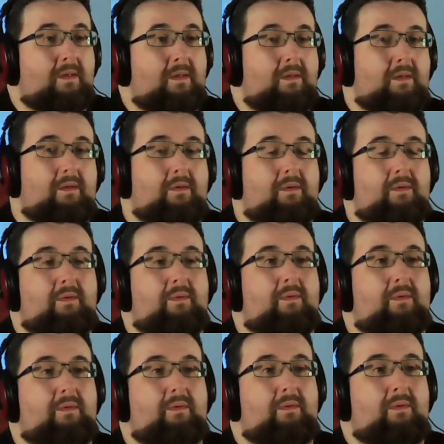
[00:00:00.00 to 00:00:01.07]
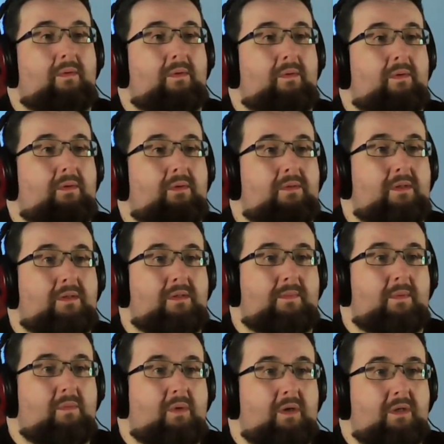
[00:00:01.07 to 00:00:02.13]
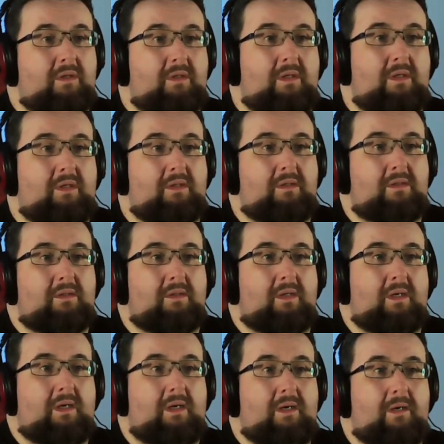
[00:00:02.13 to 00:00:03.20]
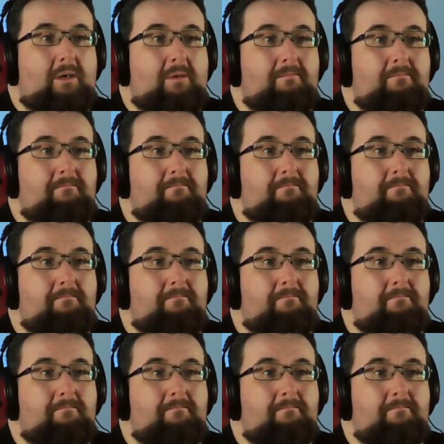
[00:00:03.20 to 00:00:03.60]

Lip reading: Now, since I've been watching this, I've